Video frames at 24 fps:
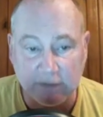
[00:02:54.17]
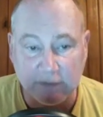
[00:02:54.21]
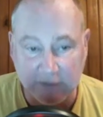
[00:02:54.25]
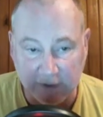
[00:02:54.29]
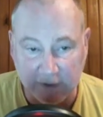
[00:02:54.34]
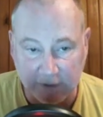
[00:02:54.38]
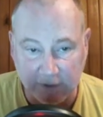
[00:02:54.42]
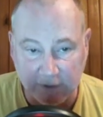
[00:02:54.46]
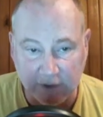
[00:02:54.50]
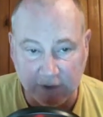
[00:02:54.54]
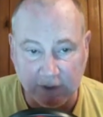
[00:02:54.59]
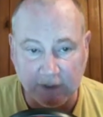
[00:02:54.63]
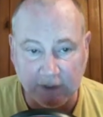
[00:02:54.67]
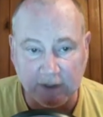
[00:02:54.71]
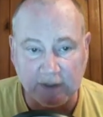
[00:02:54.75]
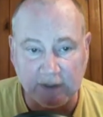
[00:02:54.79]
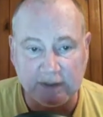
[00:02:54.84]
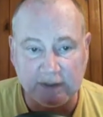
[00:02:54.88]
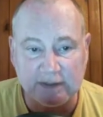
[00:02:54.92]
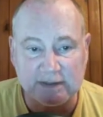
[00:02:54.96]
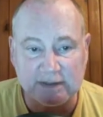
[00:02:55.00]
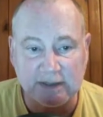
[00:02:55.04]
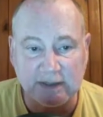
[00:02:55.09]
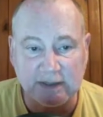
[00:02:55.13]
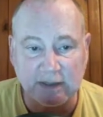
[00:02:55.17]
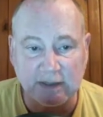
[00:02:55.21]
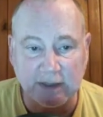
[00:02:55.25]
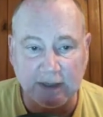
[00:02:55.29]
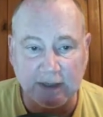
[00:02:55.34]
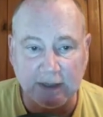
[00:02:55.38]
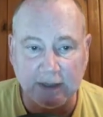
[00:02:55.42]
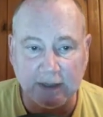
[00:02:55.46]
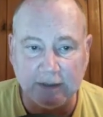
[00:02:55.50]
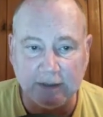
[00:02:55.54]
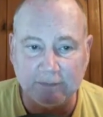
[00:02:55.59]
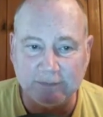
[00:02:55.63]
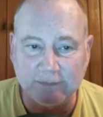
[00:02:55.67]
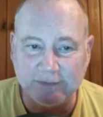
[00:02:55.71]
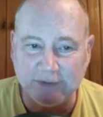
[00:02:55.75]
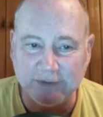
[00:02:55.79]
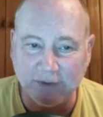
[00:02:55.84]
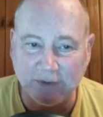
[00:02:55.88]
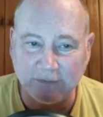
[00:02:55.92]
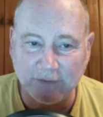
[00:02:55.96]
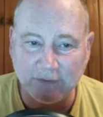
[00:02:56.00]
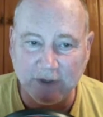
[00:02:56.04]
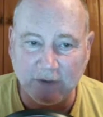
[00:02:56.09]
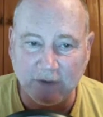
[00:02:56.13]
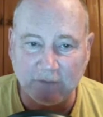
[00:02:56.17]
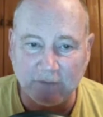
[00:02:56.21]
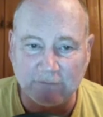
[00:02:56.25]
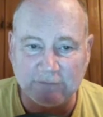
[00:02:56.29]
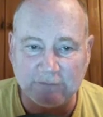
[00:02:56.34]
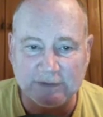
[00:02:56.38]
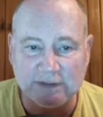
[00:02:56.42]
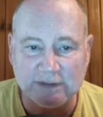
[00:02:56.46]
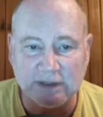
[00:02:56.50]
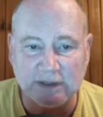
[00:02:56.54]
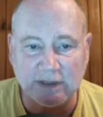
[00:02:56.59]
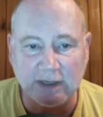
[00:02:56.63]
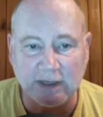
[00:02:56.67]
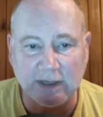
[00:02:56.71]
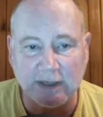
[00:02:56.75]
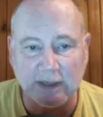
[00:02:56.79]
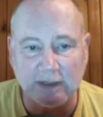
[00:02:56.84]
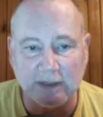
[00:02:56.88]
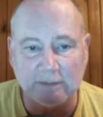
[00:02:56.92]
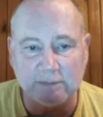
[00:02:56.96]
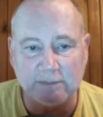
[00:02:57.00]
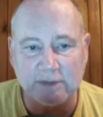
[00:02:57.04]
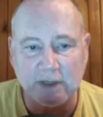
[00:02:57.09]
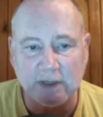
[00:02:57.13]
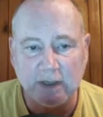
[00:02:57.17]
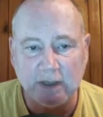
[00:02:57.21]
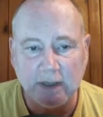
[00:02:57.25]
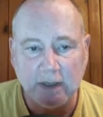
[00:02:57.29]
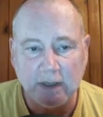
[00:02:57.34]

They're good. Is it claimed? Don't know if it's claimed.